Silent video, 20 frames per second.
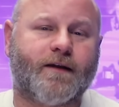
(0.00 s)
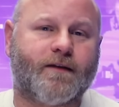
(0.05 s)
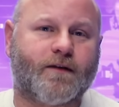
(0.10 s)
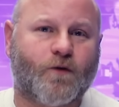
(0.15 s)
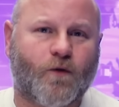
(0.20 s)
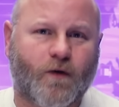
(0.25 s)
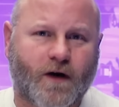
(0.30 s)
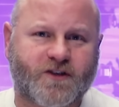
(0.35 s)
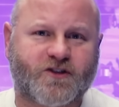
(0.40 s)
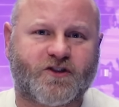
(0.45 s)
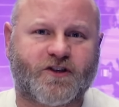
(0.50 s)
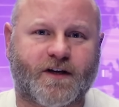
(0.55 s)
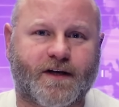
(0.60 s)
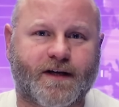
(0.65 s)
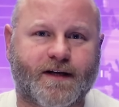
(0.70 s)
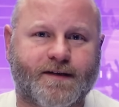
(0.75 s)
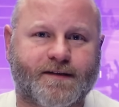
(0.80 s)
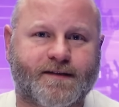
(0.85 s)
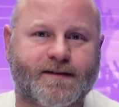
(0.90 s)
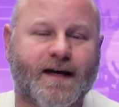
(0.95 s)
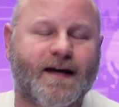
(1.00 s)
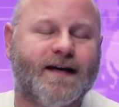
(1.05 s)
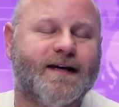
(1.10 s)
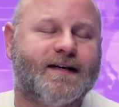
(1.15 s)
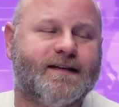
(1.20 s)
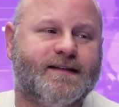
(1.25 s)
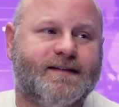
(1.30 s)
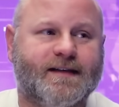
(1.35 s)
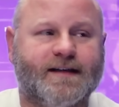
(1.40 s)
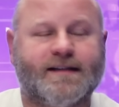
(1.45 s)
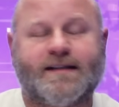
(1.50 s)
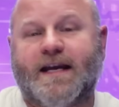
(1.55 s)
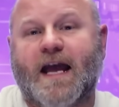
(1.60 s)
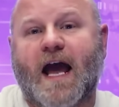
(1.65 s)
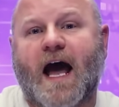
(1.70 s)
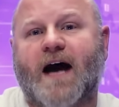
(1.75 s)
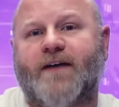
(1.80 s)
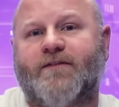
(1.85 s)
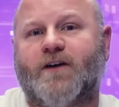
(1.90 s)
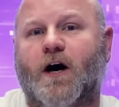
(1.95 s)
The question is, does he
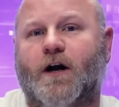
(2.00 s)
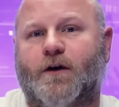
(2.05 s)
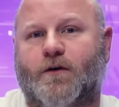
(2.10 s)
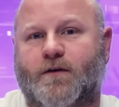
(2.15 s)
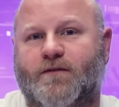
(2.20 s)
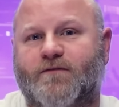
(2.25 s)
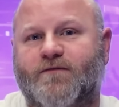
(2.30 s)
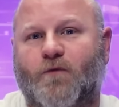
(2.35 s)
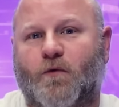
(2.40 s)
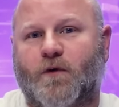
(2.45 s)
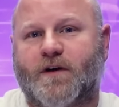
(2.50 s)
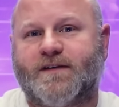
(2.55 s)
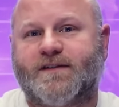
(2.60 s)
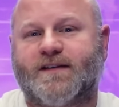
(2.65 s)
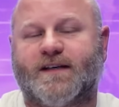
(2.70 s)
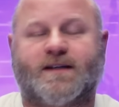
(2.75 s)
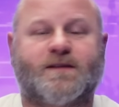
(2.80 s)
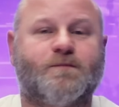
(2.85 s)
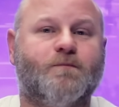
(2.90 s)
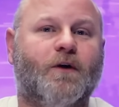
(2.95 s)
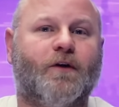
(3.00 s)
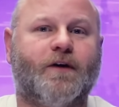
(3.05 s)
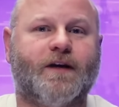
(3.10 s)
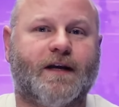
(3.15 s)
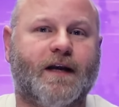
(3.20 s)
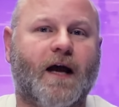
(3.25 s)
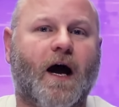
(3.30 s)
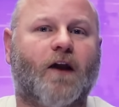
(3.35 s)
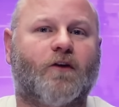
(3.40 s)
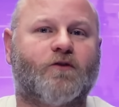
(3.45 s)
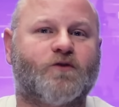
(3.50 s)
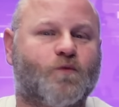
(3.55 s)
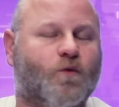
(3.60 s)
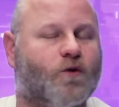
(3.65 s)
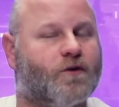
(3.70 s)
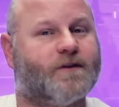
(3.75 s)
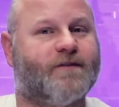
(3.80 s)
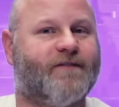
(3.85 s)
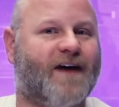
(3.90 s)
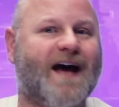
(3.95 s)
have $146 million
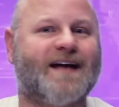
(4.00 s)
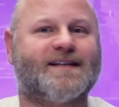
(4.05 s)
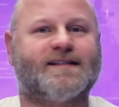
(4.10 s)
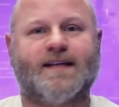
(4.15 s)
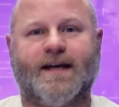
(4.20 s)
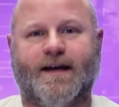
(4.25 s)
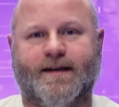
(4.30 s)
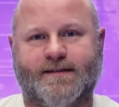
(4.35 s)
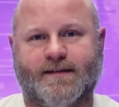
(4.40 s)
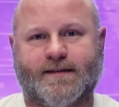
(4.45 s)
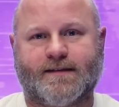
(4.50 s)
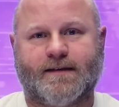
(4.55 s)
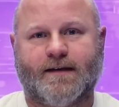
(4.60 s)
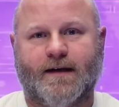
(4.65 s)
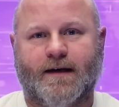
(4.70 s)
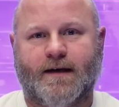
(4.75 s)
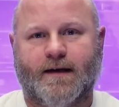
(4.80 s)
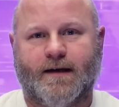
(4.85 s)
worth of assets?